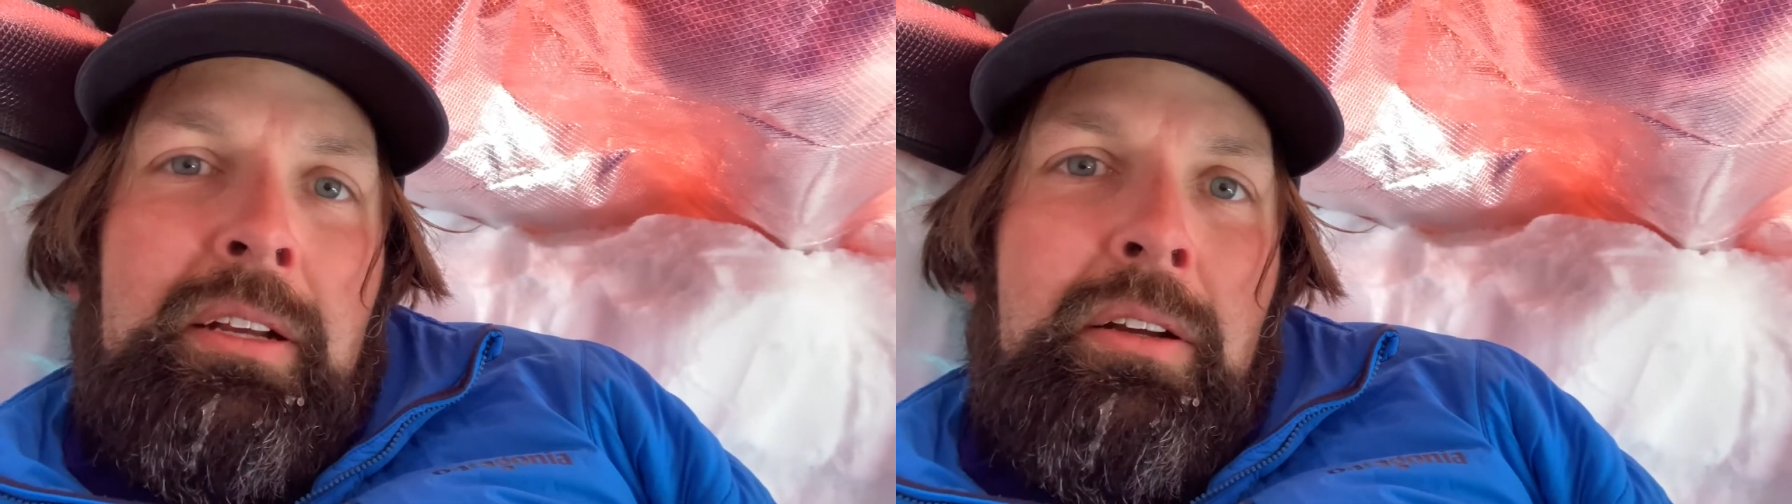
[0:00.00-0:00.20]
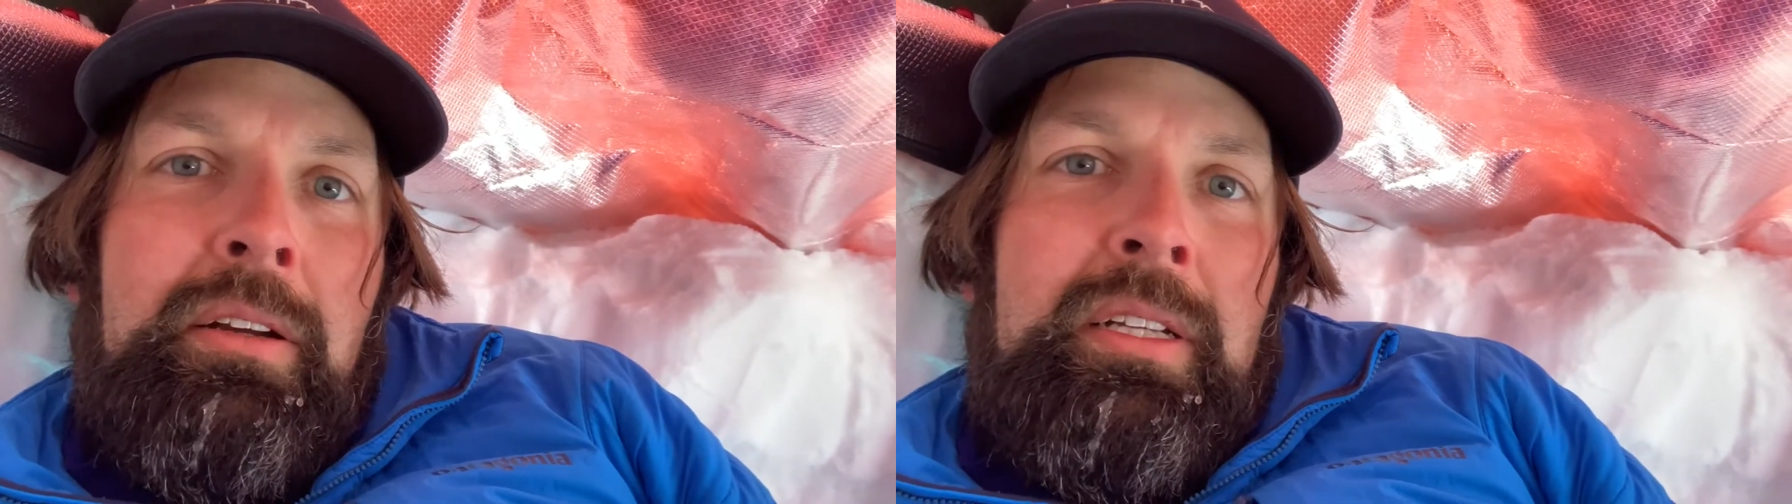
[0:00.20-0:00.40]

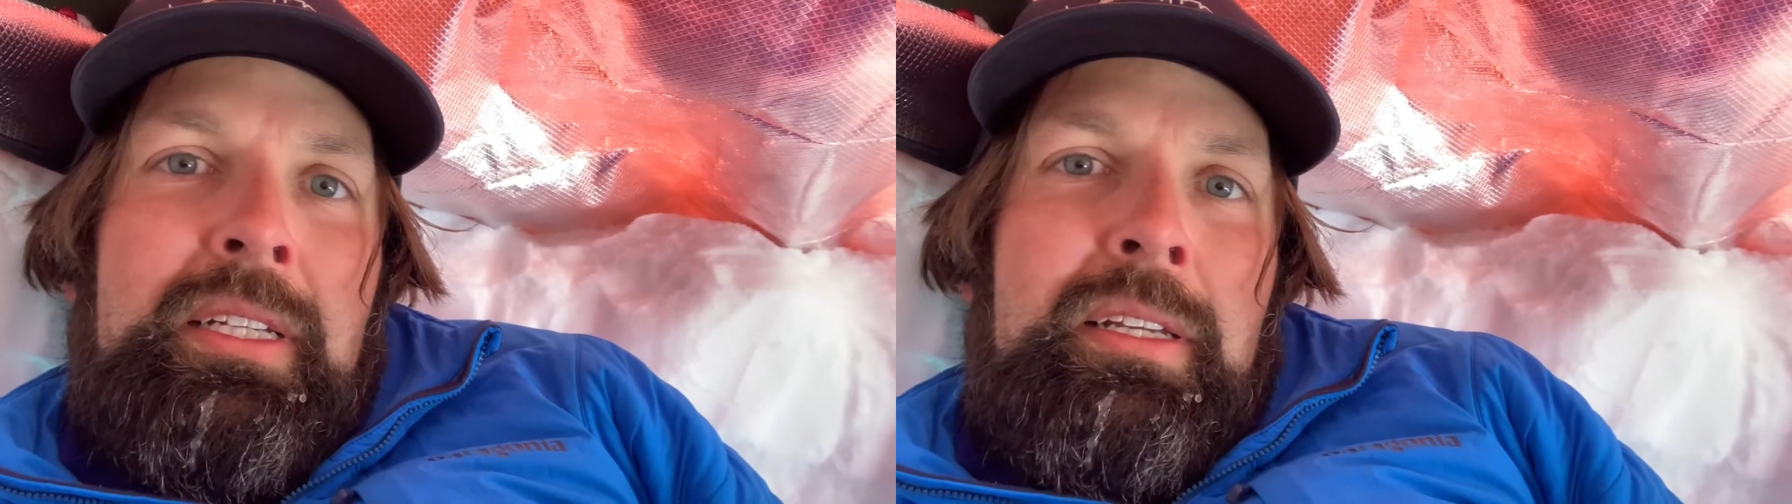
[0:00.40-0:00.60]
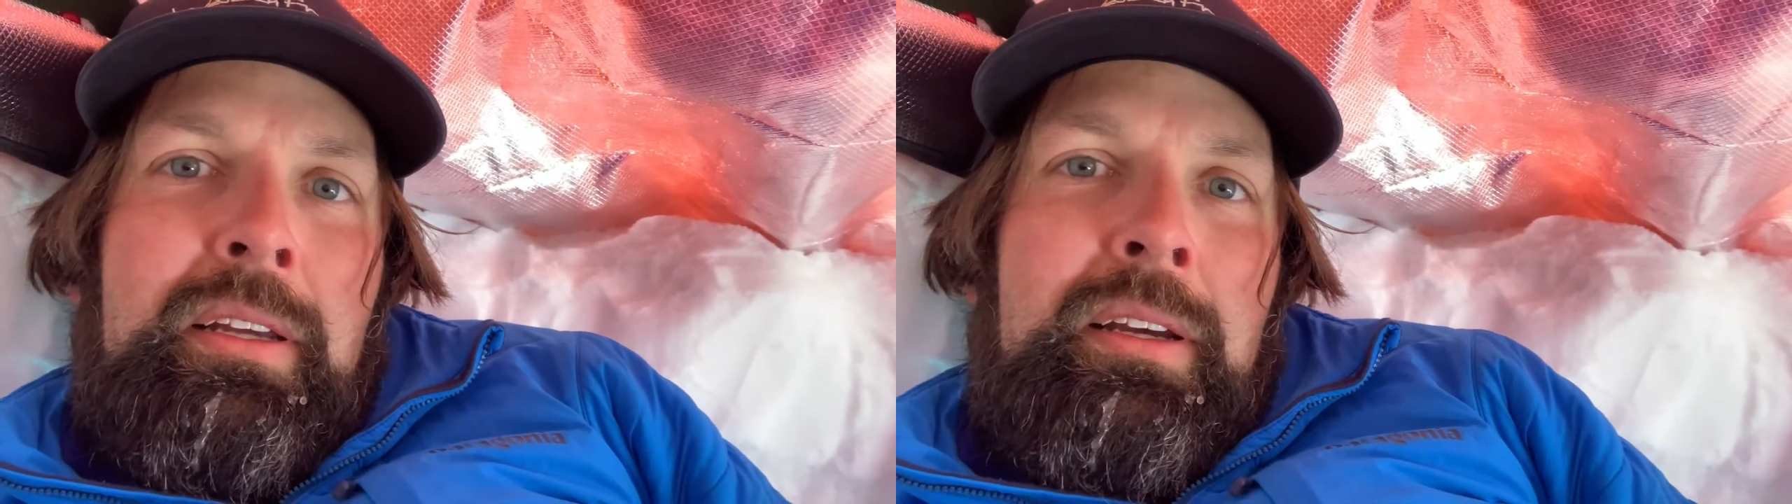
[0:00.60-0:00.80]
or
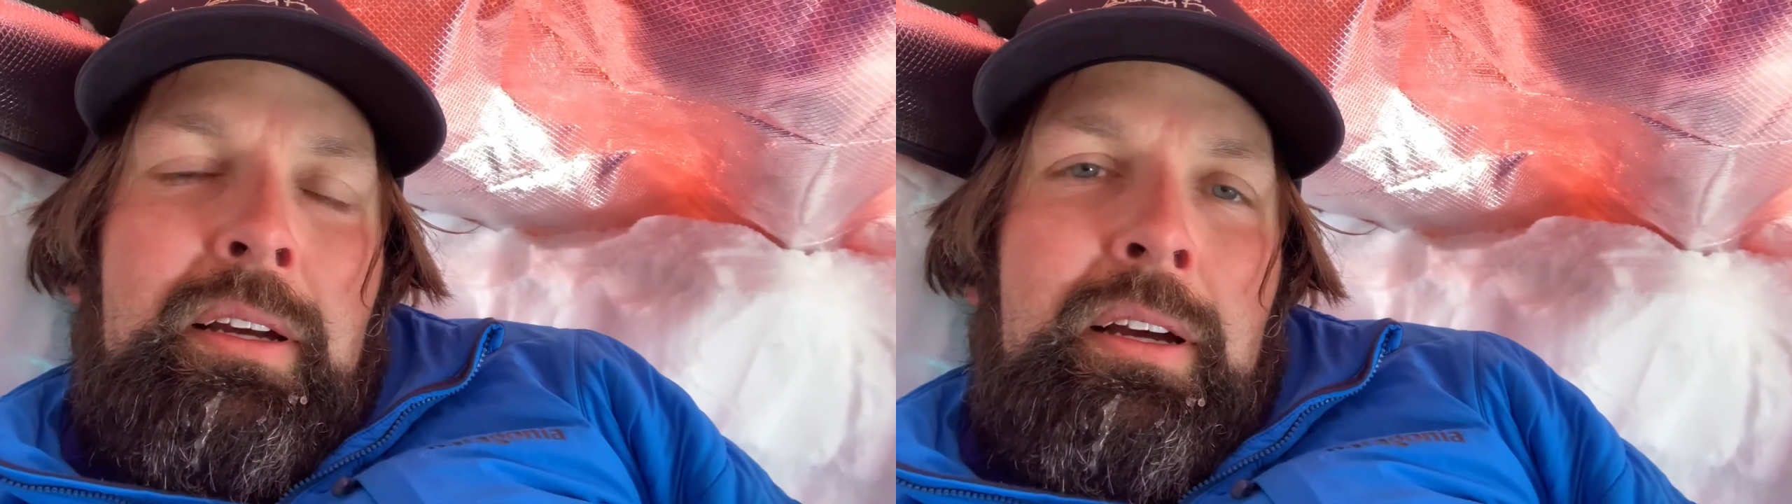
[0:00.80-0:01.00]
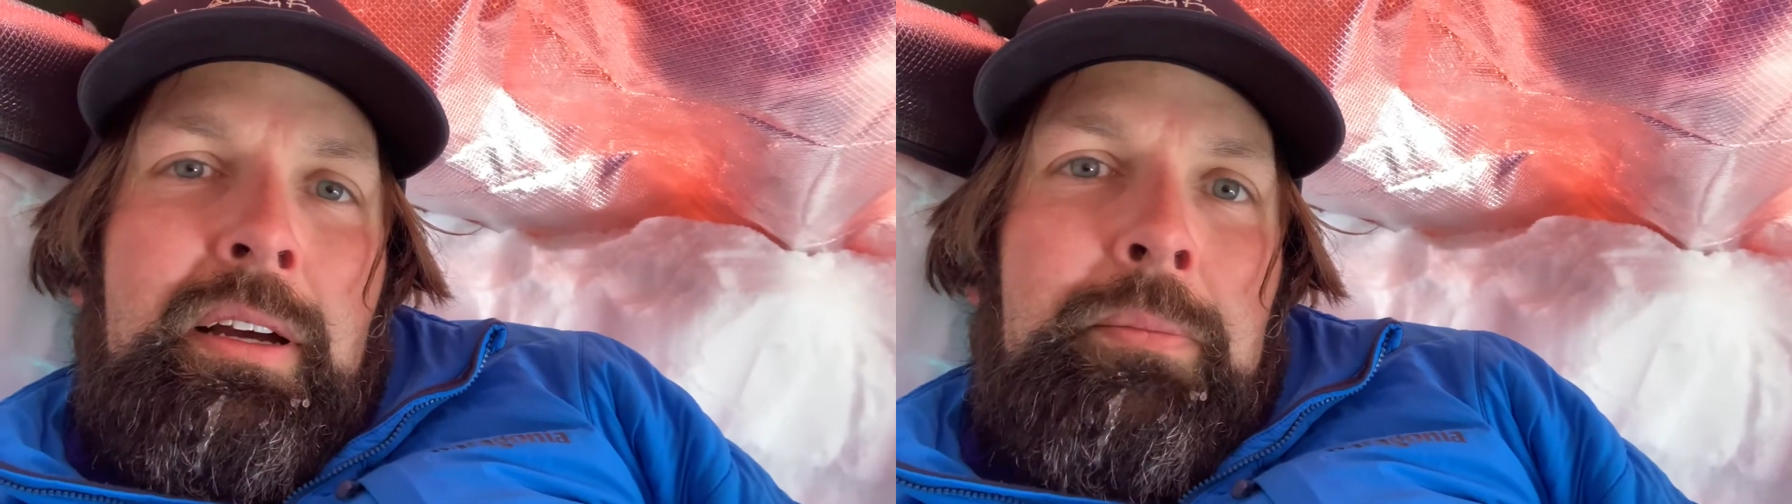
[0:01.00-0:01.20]

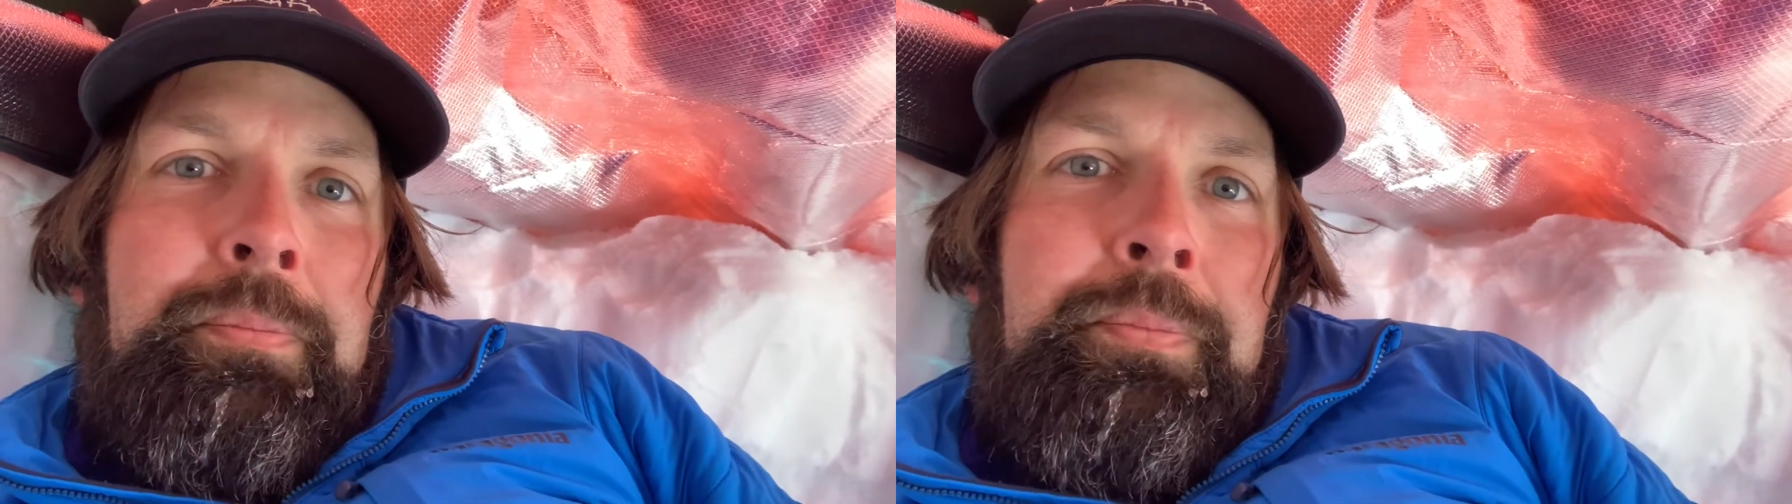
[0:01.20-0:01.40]
um,